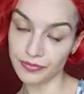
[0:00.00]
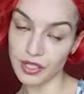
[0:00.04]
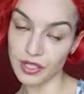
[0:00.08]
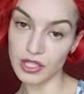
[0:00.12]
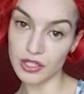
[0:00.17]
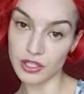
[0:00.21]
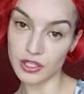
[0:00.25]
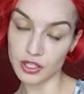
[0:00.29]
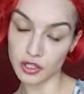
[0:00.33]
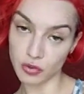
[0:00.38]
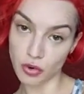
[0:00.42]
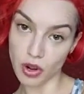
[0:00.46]

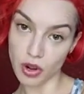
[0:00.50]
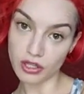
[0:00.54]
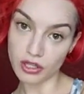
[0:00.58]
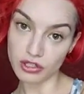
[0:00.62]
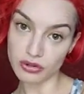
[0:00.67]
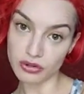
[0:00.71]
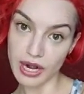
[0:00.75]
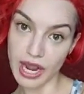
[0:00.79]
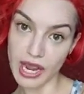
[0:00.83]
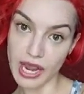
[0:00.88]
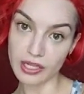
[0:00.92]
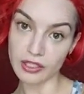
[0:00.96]
in a squat
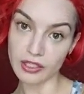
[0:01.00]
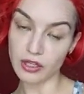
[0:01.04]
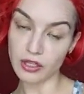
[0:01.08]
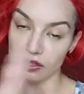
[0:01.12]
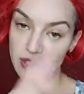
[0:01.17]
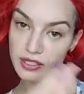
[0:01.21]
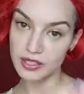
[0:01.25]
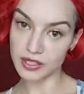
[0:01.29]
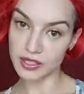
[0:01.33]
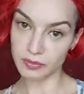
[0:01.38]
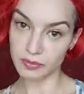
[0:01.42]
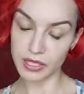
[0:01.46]
rack,
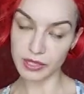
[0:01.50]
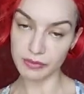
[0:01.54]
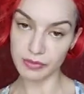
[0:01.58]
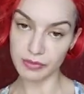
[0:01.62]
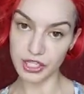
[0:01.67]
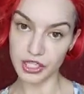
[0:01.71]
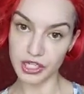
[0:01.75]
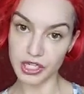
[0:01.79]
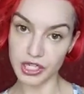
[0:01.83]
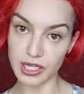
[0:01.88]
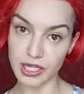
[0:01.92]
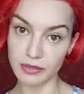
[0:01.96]
not in Smith
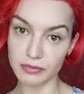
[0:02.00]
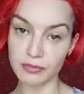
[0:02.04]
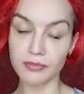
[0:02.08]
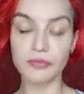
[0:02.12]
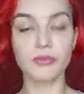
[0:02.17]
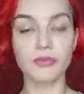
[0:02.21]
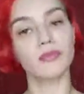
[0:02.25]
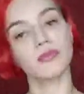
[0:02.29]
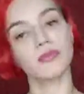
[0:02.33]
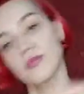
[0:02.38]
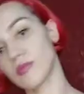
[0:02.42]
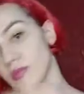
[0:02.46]
machine.
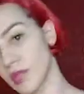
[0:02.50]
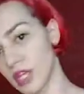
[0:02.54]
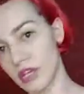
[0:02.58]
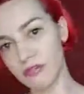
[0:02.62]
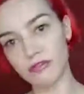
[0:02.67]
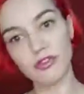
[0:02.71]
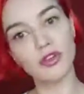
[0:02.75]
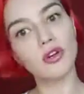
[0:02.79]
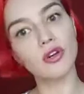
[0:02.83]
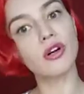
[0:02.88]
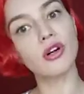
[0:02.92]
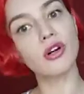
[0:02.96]

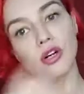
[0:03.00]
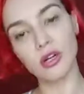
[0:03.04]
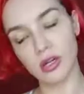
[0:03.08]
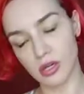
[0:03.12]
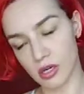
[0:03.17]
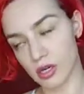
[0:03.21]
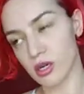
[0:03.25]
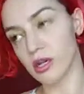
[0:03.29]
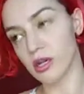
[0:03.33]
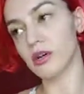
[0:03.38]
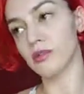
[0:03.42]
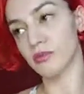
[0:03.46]
If you're
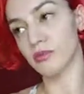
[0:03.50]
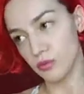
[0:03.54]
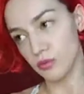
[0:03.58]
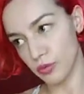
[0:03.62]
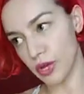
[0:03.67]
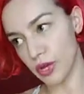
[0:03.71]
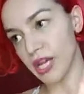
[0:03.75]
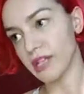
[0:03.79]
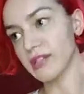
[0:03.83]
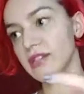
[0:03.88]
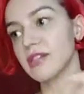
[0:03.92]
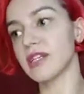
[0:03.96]

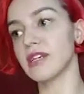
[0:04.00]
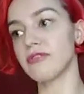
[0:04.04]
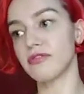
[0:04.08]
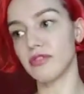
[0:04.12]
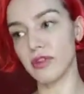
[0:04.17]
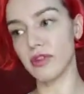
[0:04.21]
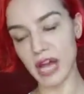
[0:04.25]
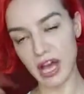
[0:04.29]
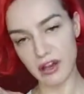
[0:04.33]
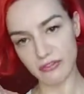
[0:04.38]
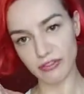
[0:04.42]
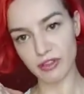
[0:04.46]
if
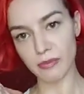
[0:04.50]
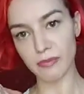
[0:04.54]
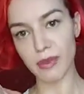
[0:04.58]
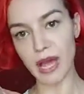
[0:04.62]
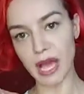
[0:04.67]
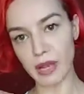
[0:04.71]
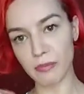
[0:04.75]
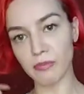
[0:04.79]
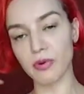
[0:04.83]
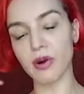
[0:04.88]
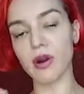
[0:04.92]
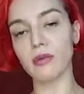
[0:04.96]
you have the
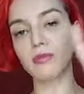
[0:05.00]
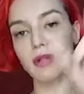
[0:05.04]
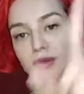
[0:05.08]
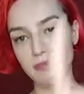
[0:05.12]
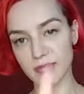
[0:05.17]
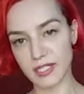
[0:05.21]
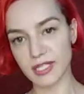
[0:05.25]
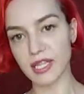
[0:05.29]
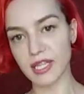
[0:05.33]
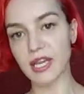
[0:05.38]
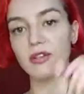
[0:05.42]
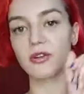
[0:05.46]
back
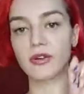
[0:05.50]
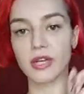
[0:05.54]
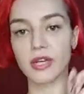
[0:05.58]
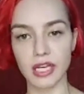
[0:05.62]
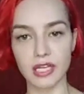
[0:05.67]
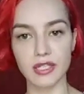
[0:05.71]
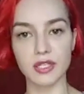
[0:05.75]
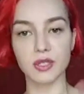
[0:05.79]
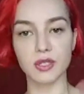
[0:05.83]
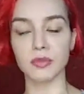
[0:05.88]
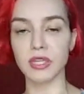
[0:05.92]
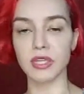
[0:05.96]
problems, then
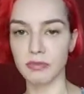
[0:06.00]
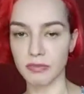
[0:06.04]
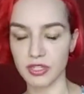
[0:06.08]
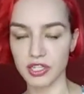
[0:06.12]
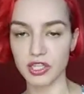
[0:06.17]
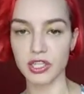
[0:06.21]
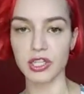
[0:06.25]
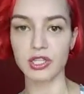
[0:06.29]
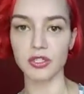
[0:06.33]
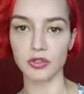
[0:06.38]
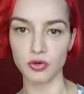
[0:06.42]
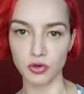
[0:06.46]
okay, Smith
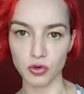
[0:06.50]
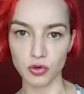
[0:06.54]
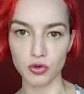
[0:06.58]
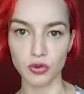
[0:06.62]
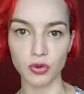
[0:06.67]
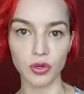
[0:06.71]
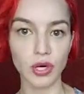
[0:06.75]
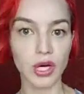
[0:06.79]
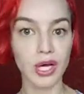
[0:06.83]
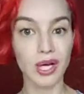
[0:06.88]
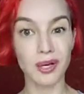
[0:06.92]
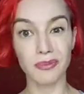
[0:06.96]
machine,
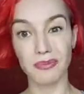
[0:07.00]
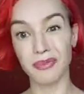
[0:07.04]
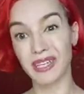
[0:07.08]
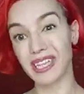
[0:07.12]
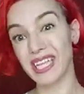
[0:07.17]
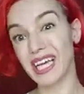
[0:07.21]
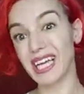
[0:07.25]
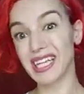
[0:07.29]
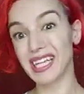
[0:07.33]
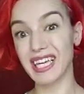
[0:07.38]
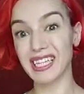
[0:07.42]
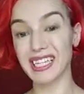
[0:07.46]
cool. But
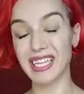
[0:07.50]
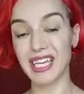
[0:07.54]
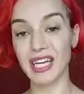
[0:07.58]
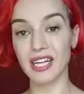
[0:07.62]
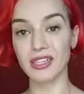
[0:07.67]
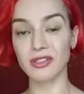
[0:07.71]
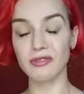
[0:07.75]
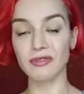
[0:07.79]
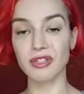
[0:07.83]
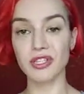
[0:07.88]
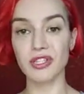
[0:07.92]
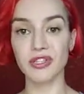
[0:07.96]
then at the
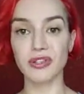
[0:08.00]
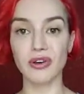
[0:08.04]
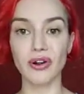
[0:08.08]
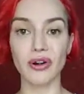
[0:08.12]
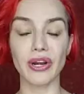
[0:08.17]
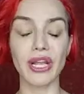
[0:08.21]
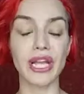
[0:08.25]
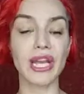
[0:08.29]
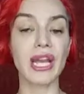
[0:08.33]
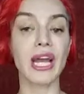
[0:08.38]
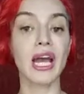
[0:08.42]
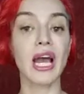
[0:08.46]
end of the
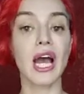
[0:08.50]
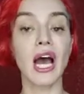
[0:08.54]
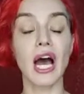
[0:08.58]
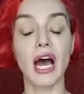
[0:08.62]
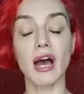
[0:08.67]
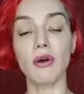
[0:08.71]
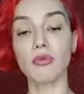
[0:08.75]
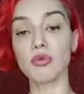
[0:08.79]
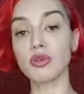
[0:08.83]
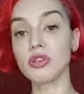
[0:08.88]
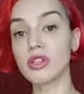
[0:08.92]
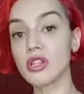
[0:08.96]
story,
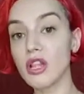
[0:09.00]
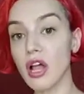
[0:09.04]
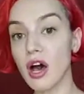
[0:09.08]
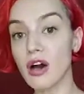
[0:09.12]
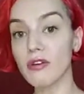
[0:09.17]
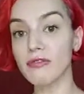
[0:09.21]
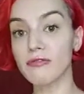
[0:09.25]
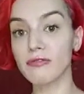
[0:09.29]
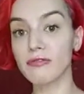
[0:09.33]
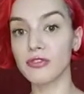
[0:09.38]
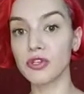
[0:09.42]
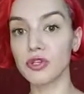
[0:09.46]
I would
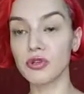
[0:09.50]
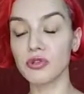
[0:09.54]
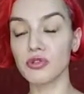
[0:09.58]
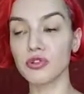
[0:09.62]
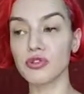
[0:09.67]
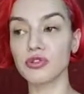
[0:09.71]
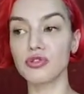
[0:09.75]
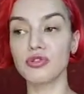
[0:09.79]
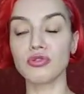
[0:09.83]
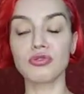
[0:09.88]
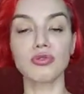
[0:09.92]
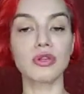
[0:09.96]
love you
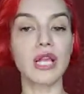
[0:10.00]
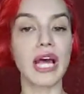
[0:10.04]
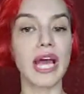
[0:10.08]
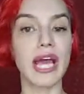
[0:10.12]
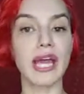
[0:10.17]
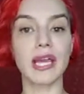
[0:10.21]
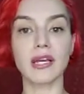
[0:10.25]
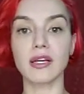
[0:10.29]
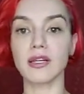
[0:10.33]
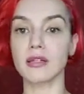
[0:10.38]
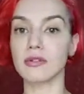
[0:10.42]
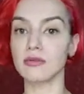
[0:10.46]
to do
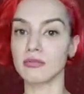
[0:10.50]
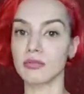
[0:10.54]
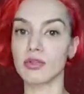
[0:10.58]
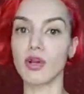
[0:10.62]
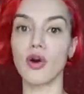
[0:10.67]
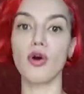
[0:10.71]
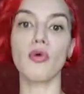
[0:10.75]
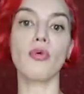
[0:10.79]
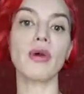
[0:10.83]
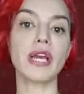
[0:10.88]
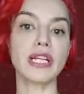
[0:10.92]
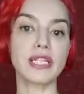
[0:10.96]
like
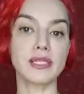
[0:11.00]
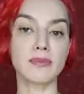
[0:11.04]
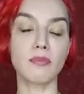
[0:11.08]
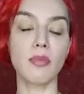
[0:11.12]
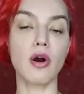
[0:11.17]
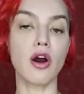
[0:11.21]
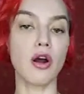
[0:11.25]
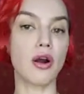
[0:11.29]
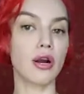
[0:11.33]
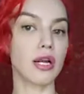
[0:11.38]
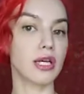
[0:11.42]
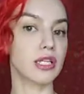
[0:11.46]
no weights
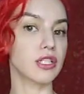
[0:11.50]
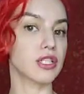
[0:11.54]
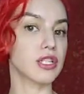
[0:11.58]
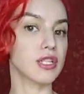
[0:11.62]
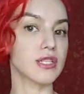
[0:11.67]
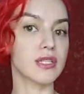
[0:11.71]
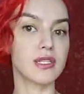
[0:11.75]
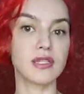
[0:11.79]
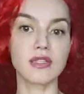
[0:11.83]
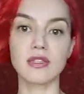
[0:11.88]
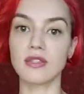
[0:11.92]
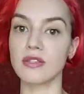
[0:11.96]
bar and
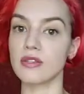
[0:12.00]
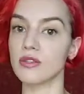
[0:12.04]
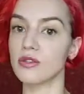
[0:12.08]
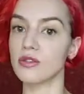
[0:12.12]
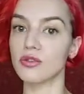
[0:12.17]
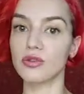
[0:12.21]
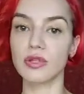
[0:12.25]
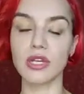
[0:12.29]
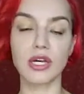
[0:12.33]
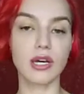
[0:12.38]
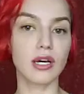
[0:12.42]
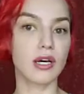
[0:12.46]
just
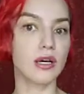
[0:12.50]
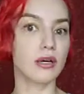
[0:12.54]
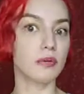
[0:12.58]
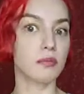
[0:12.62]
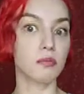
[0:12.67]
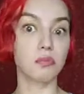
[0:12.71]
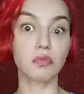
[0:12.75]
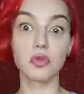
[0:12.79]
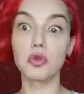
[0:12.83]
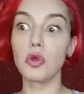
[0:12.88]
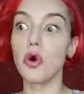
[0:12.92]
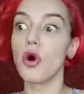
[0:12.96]
do
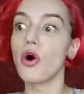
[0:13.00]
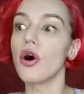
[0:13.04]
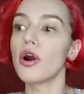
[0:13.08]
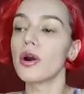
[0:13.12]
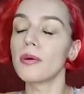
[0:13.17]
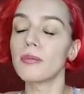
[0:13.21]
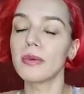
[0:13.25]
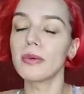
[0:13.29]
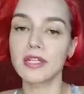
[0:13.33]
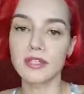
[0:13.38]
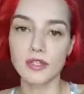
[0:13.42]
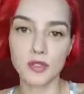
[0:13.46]
the
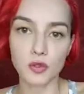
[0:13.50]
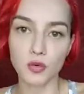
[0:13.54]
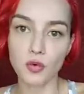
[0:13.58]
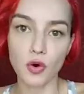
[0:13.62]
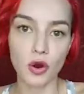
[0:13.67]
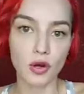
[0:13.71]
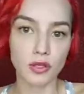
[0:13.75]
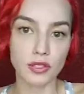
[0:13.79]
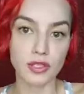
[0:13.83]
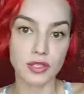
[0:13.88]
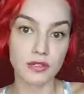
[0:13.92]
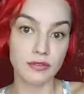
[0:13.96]
normal
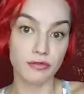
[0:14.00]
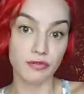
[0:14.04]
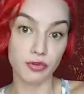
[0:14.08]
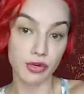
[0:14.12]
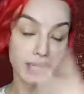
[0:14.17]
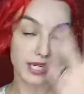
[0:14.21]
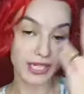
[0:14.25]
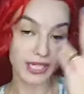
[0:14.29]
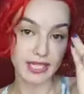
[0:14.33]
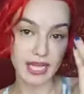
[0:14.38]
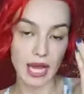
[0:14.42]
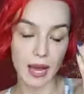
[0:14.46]
squats,
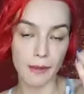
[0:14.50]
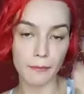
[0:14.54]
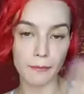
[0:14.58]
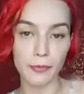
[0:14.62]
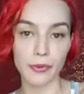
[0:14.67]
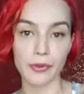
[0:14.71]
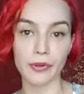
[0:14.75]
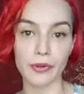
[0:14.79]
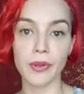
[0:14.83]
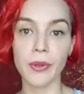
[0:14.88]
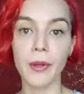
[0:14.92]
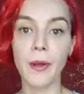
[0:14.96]
for
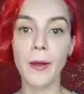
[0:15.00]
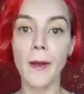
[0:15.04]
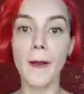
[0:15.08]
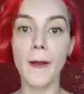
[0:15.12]
example.